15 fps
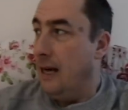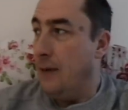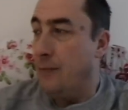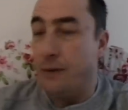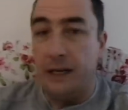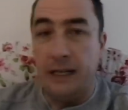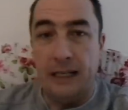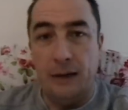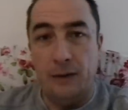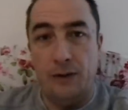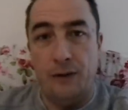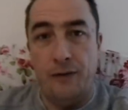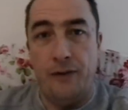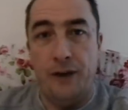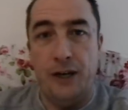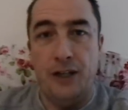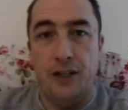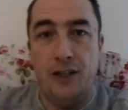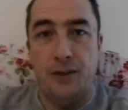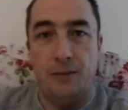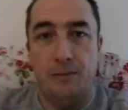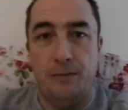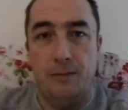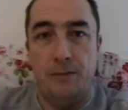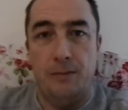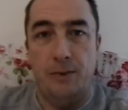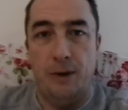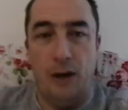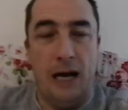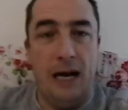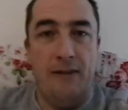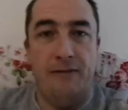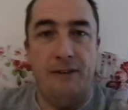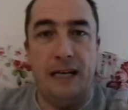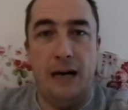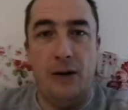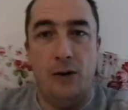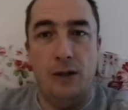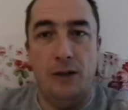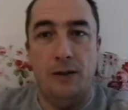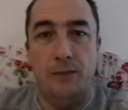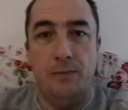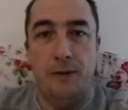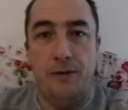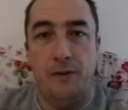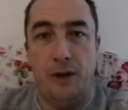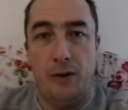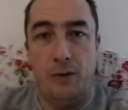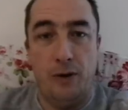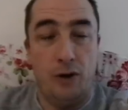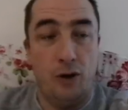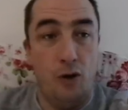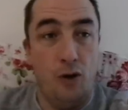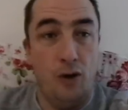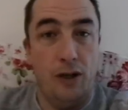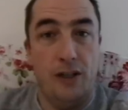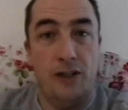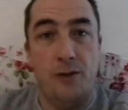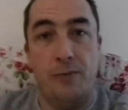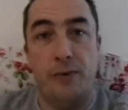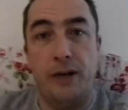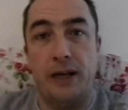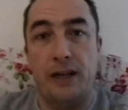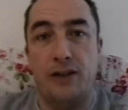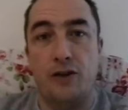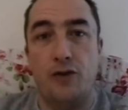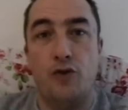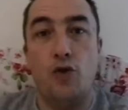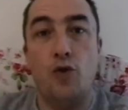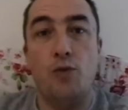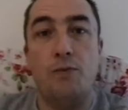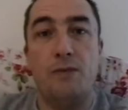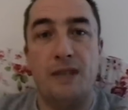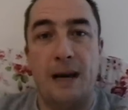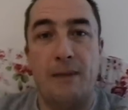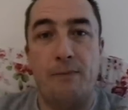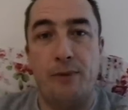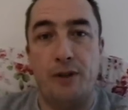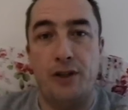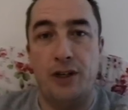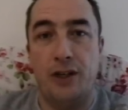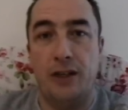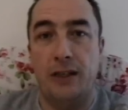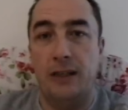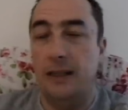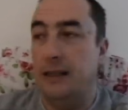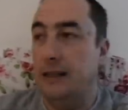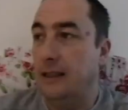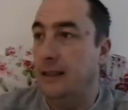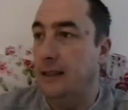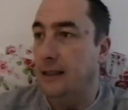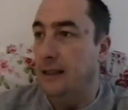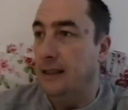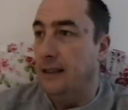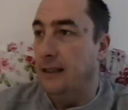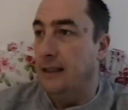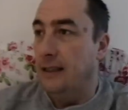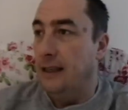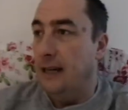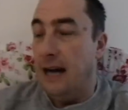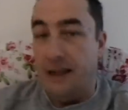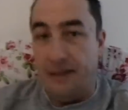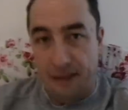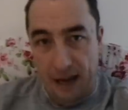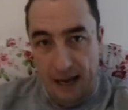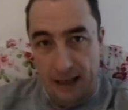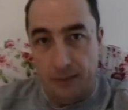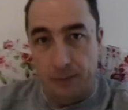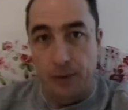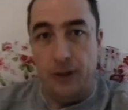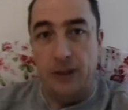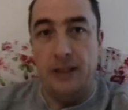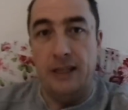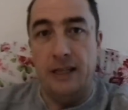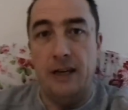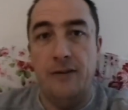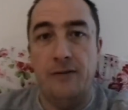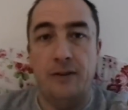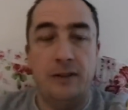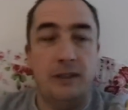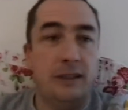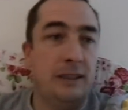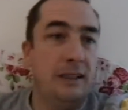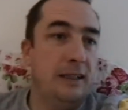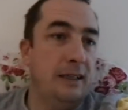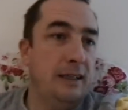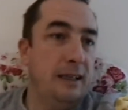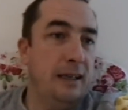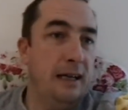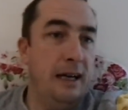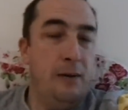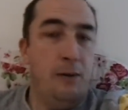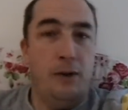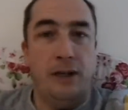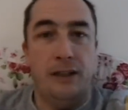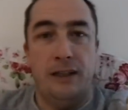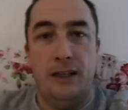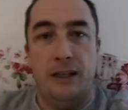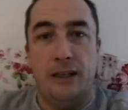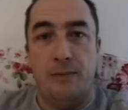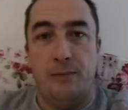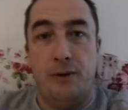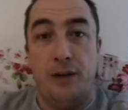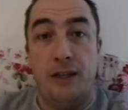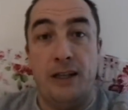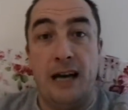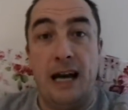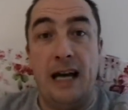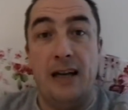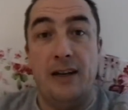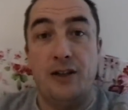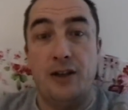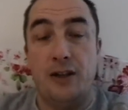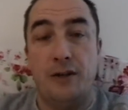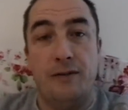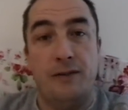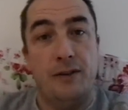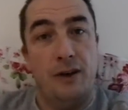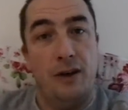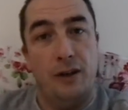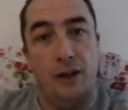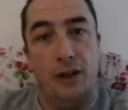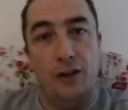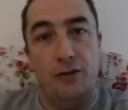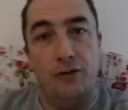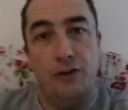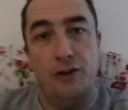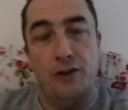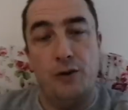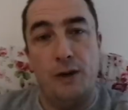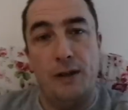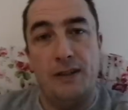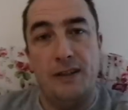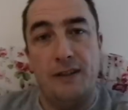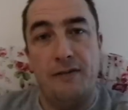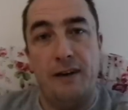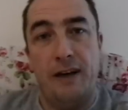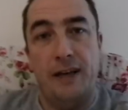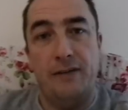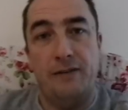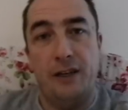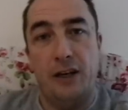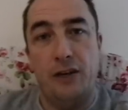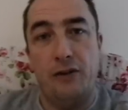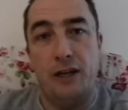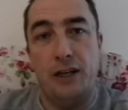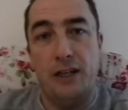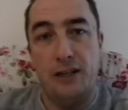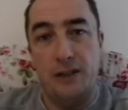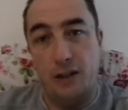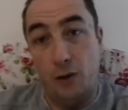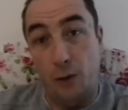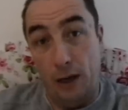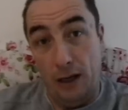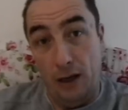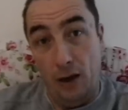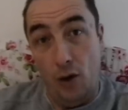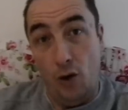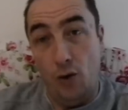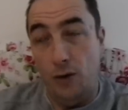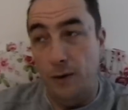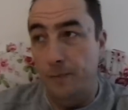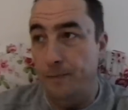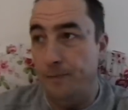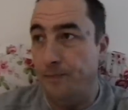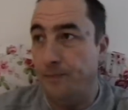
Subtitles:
I bring it out the fridge about 30 minutes before I want to cook it, to bring it to room temperature and then put it in the oven. And what I did, I put it in the halogen oven on 125 degrees, quite low,